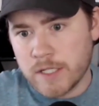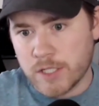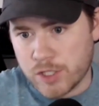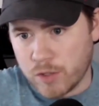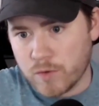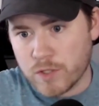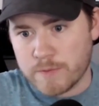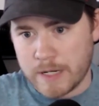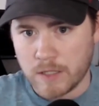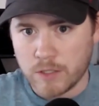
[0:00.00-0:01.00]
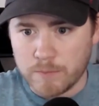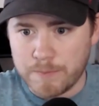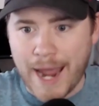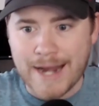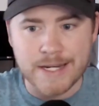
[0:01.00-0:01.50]
His shoulder's been a little
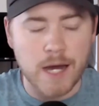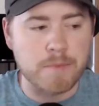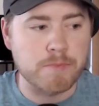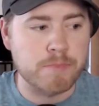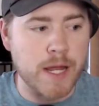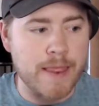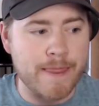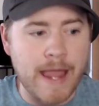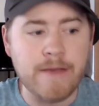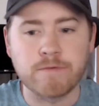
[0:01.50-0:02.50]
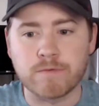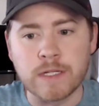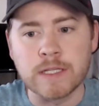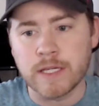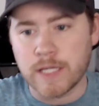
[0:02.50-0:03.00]
banged up, but they've
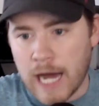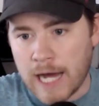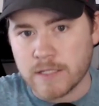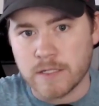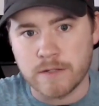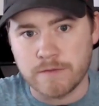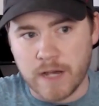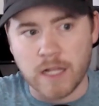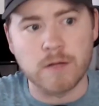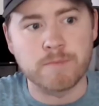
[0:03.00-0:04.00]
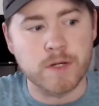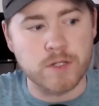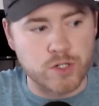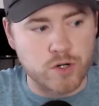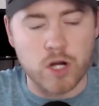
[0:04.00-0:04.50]
really got to develop a
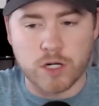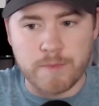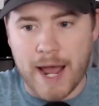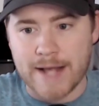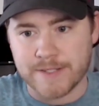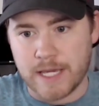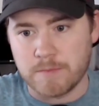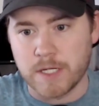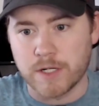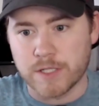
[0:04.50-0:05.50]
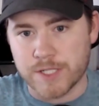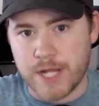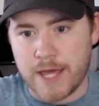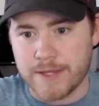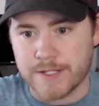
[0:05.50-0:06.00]
stronger pass game here to
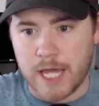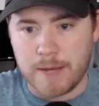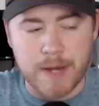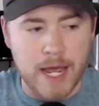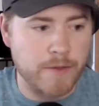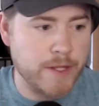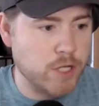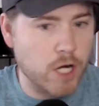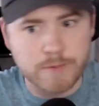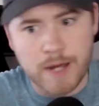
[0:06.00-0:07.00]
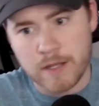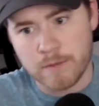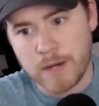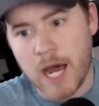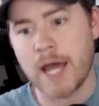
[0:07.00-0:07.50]
stay in this game. Now, they talked about in
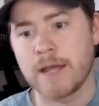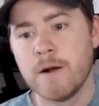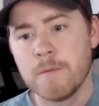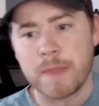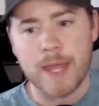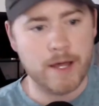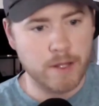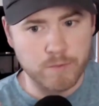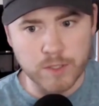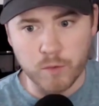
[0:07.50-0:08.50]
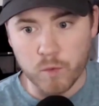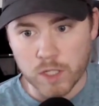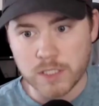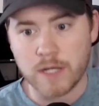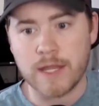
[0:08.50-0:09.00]
the bye how they really
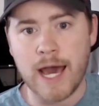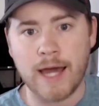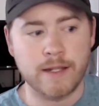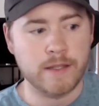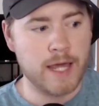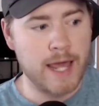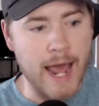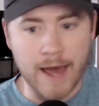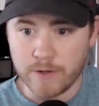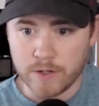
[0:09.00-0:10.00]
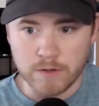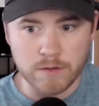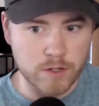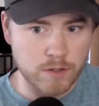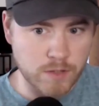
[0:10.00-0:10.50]
worked on that, and they had
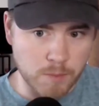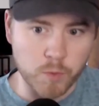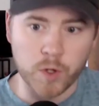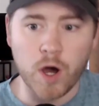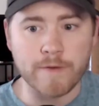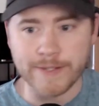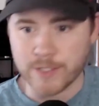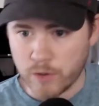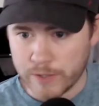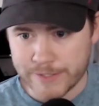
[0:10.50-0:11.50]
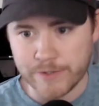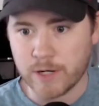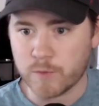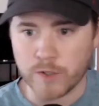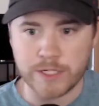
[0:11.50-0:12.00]
their number one offense go against their
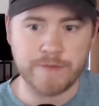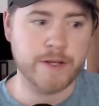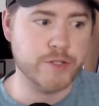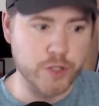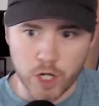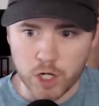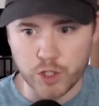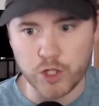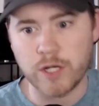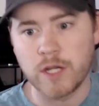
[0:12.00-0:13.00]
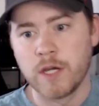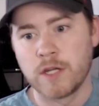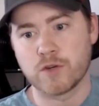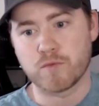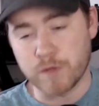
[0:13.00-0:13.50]
number one defense, good on good,
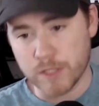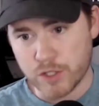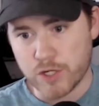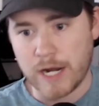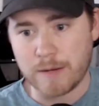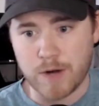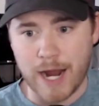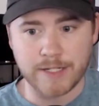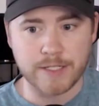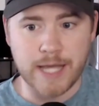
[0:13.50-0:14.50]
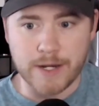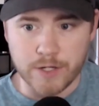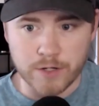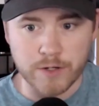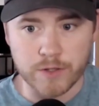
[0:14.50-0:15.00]
to really try to practice that
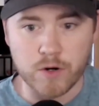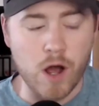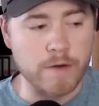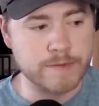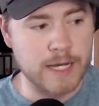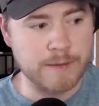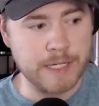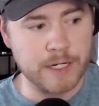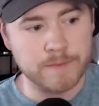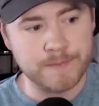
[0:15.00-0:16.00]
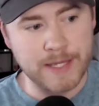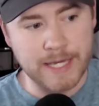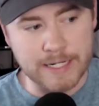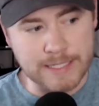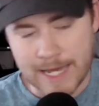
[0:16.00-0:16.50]
during their off time here. They
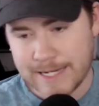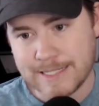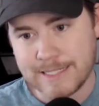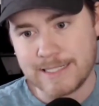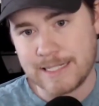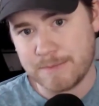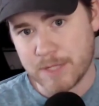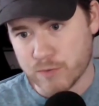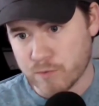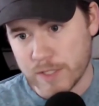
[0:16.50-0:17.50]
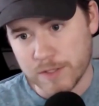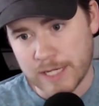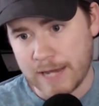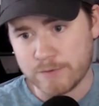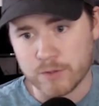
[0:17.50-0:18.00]
get a Tennessee team that's
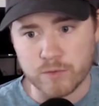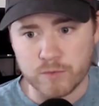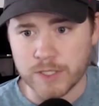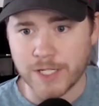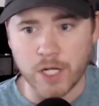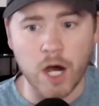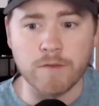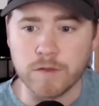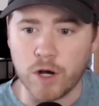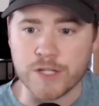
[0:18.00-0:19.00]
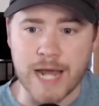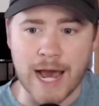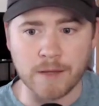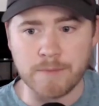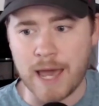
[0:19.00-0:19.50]
reeling after a really tough loss to
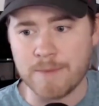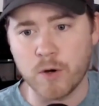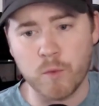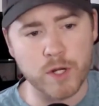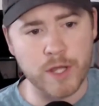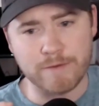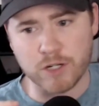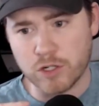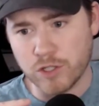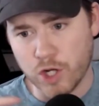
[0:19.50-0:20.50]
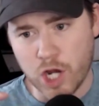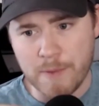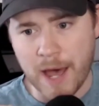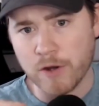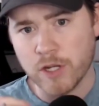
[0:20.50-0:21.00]
Alabama, where you
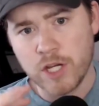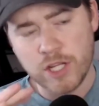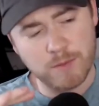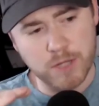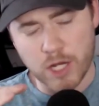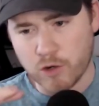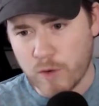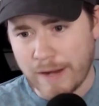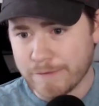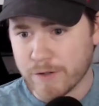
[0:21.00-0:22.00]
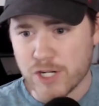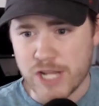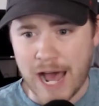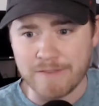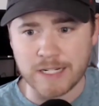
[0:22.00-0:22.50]
come out, you play a great
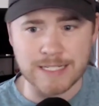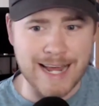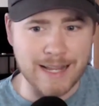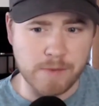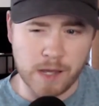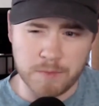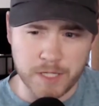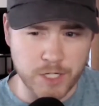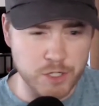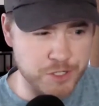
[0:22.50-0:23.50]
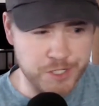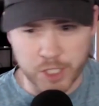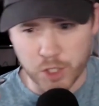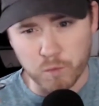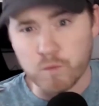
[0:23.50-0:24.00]
first half against Alabama, and then you just
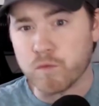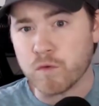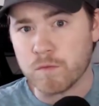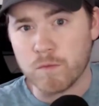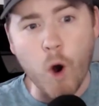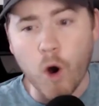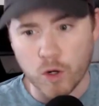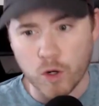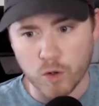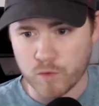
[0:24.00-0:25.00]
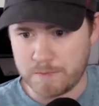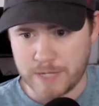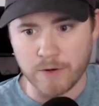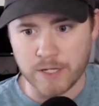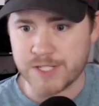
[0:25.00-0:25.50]
get your heart ripped
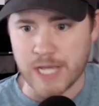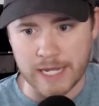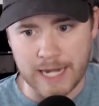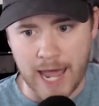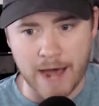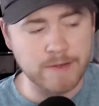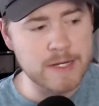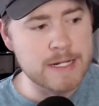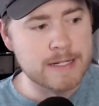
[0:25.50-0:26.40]
out in the second half.